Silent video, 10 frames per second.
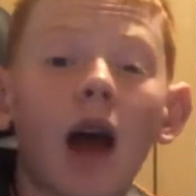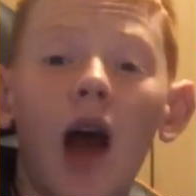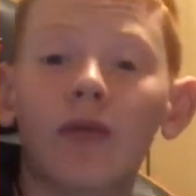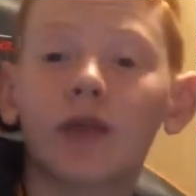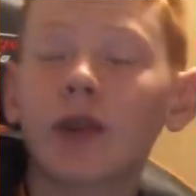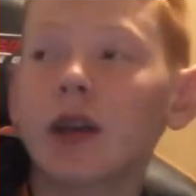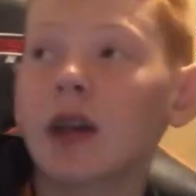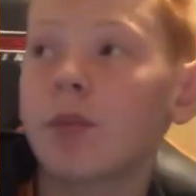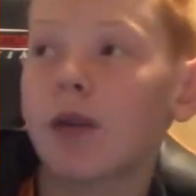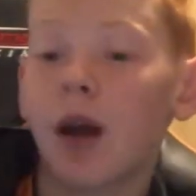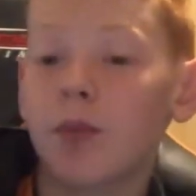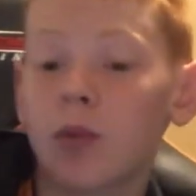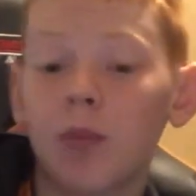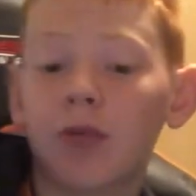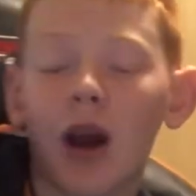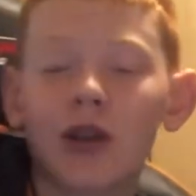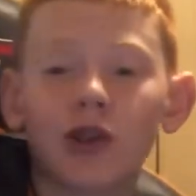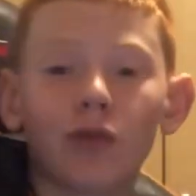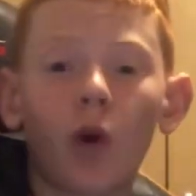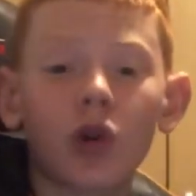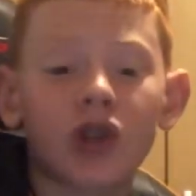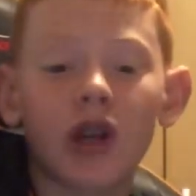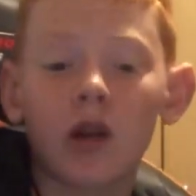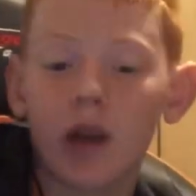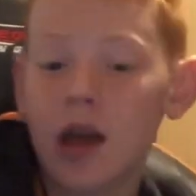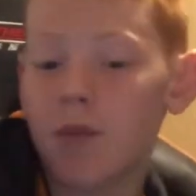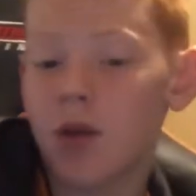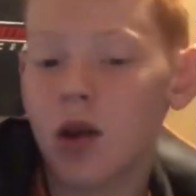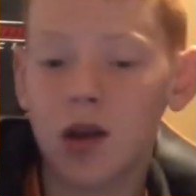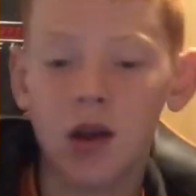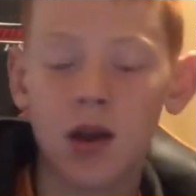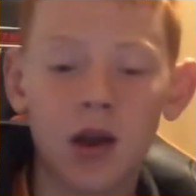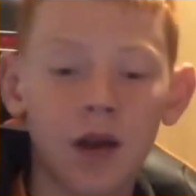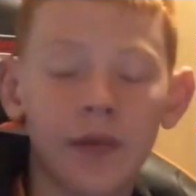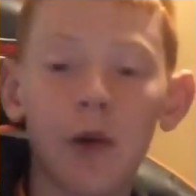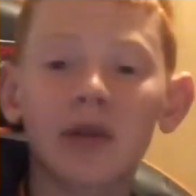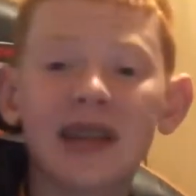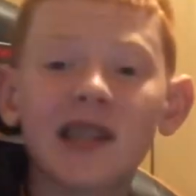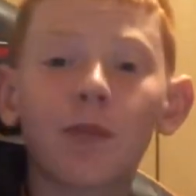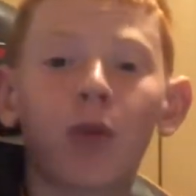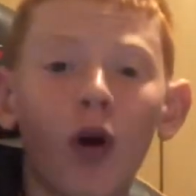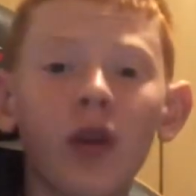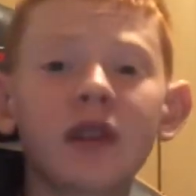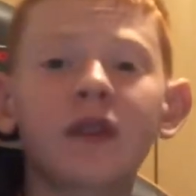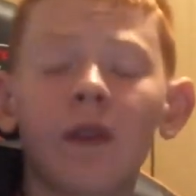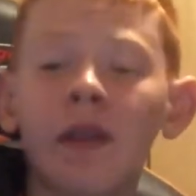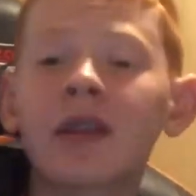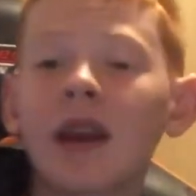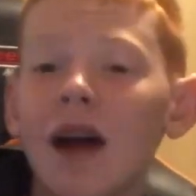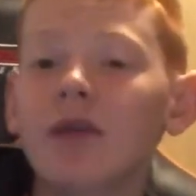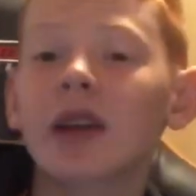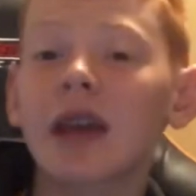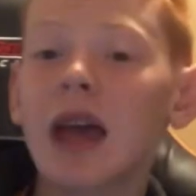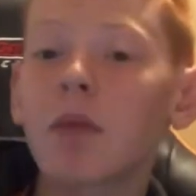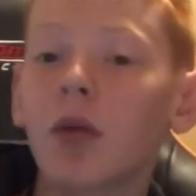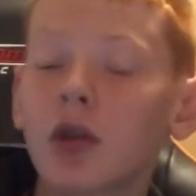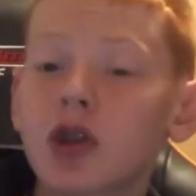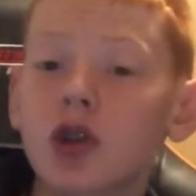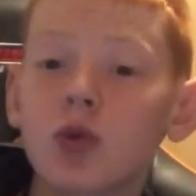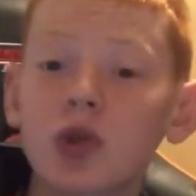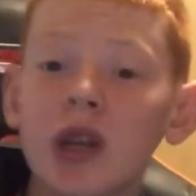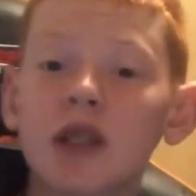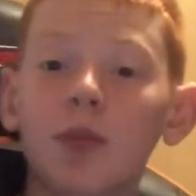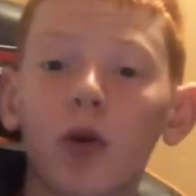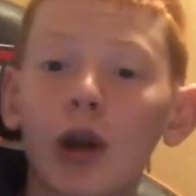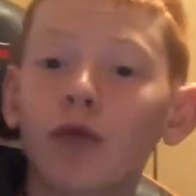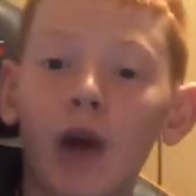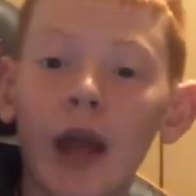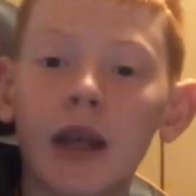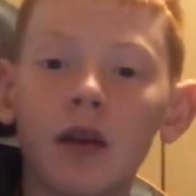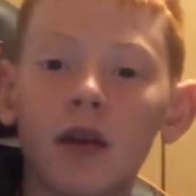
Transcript: after the prior to the Rochdale game. They were disappointed that they didn't have a game on the Tuesday to put it right.